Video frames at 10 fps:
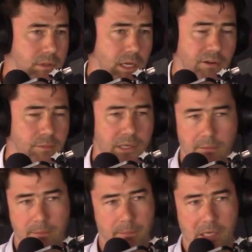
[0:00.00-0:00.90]
have many
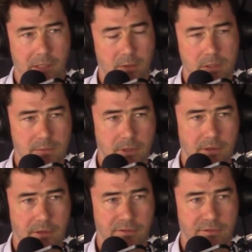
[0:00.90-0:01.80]
mm. million quid's
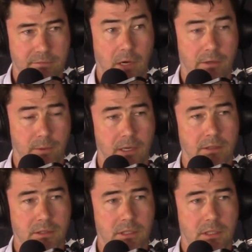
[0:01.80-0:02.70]
worth of hardware.
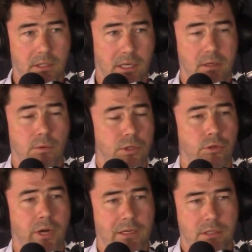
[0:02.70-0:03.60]
Now, you, your
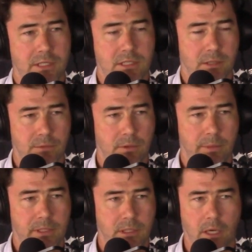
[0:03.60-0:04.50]
natural instinct wouldn't
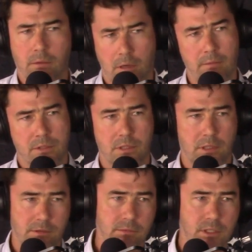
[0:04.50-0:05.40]
be to go, well, I was
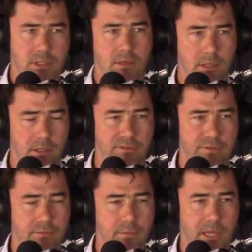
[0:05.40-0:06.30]
the custodian of.
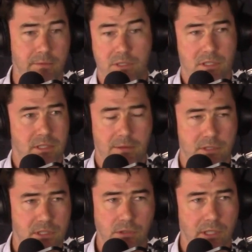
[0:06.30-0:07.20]
They were just that was
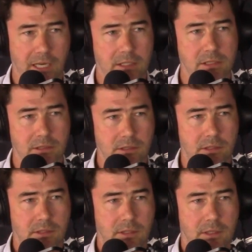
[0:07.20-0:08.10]
just your kit.
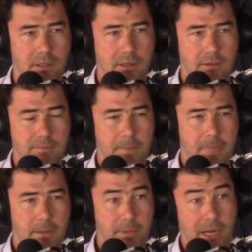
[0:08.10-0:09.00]
Yeah.
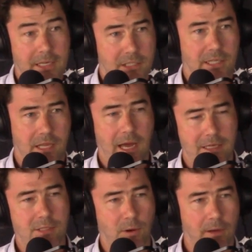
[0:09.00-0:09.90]
But actually, that
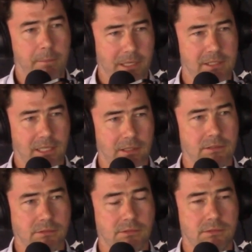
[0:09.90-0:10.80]
is quite a big
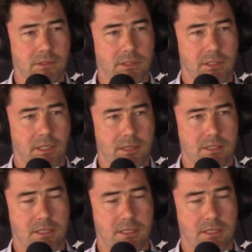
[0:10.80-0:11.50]
deal. In the